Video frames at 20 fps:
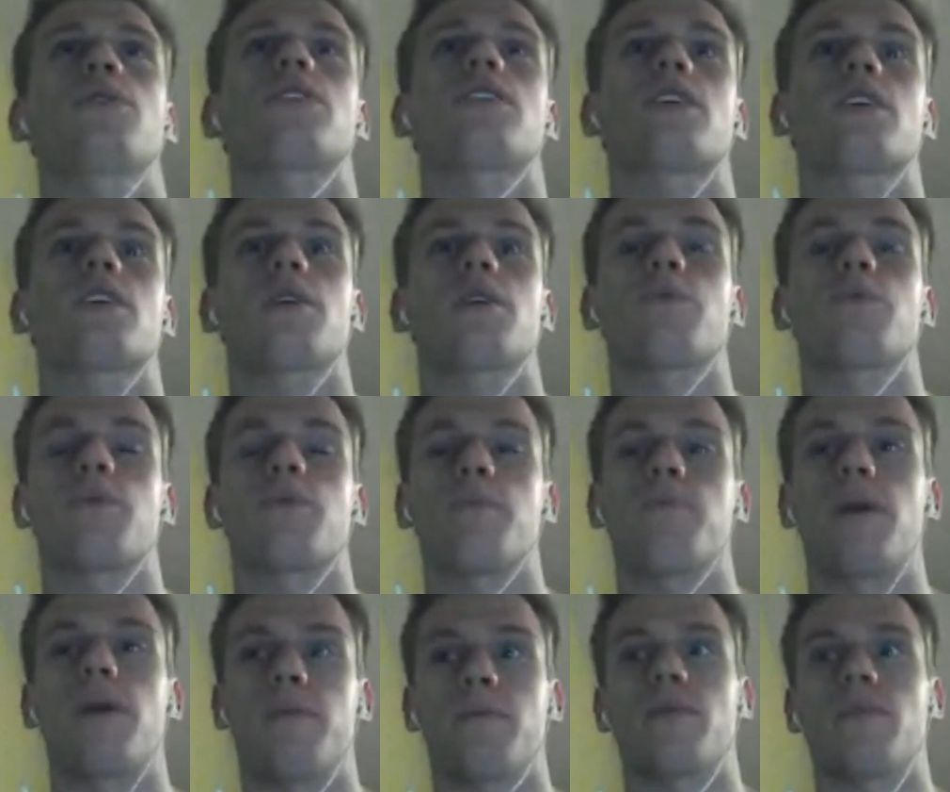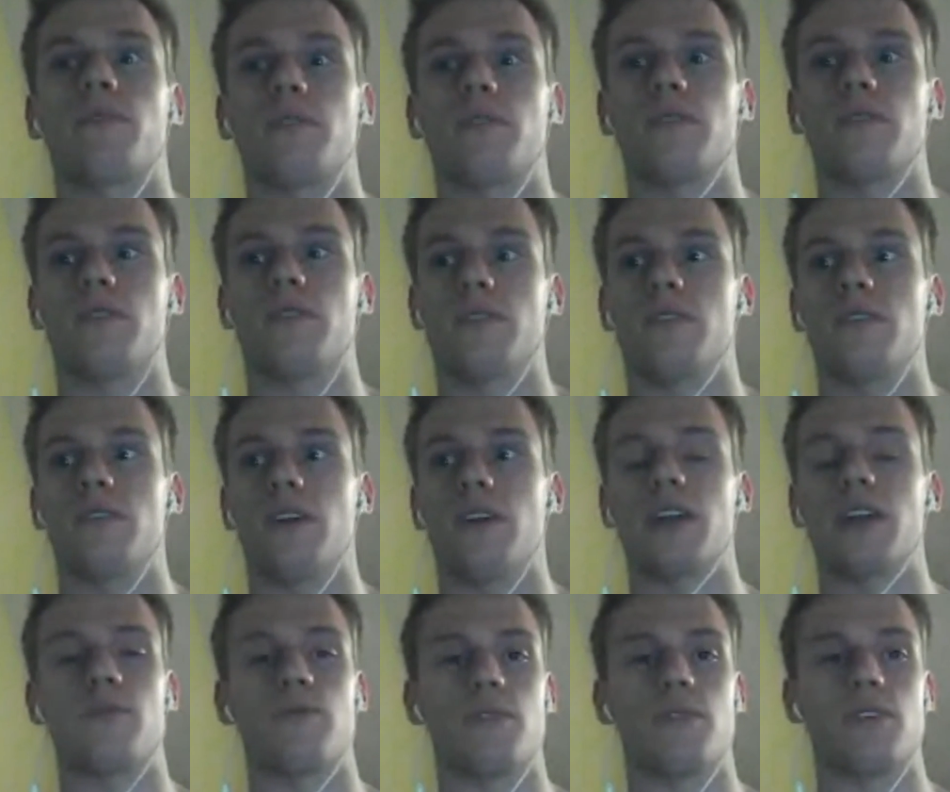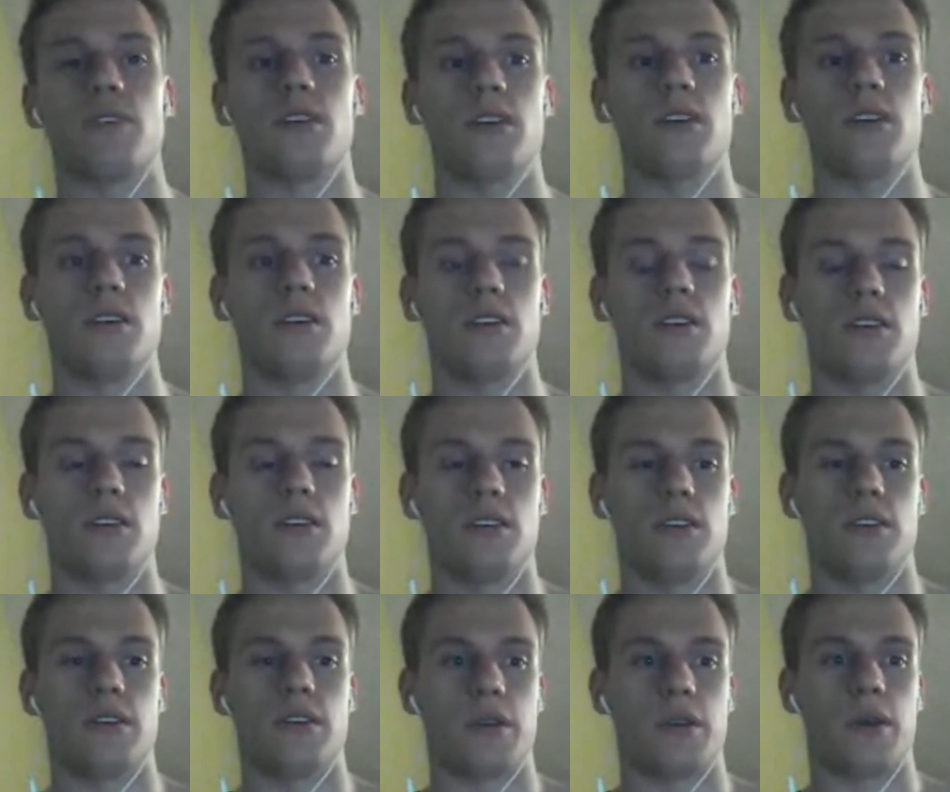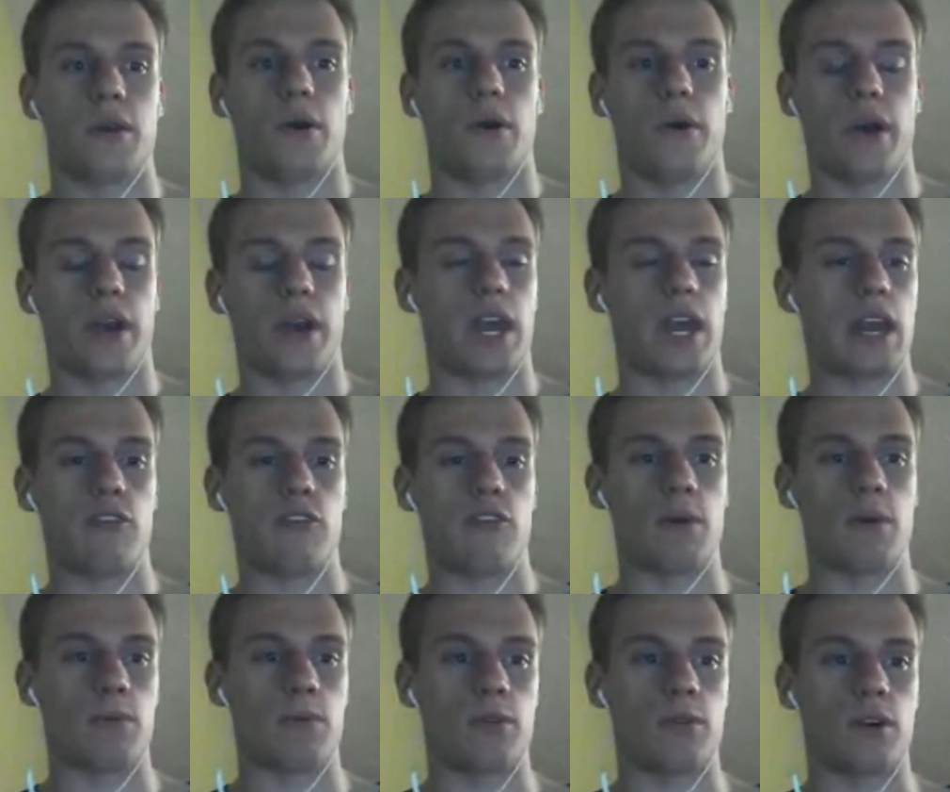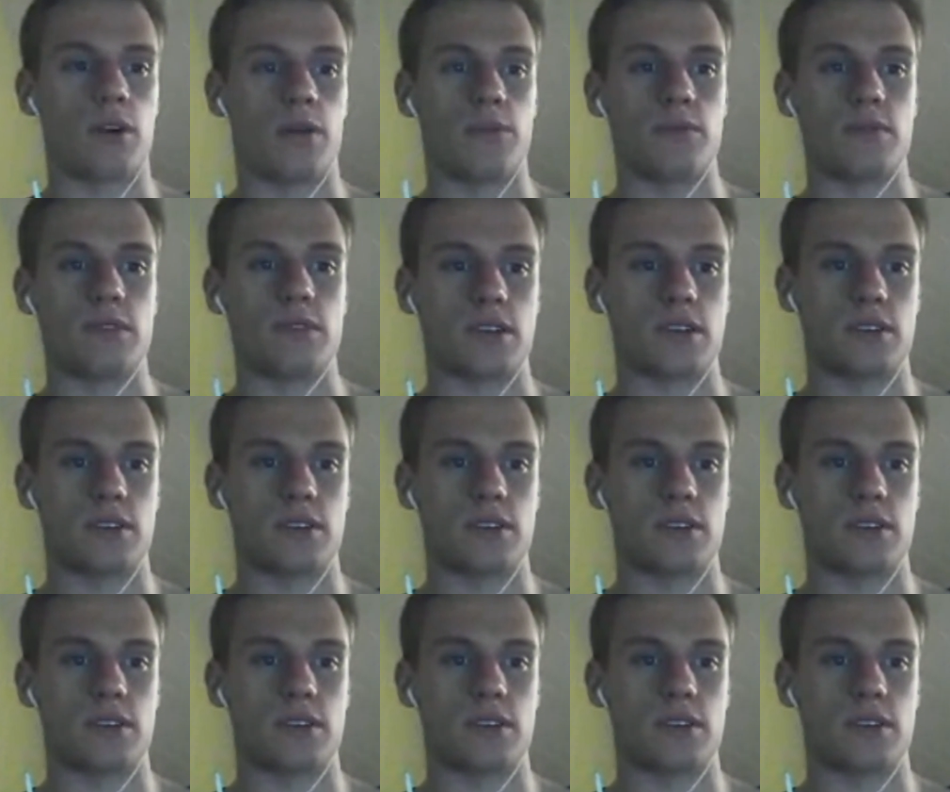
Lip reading: thing I remember, I didn't. Oh, I can't even remember.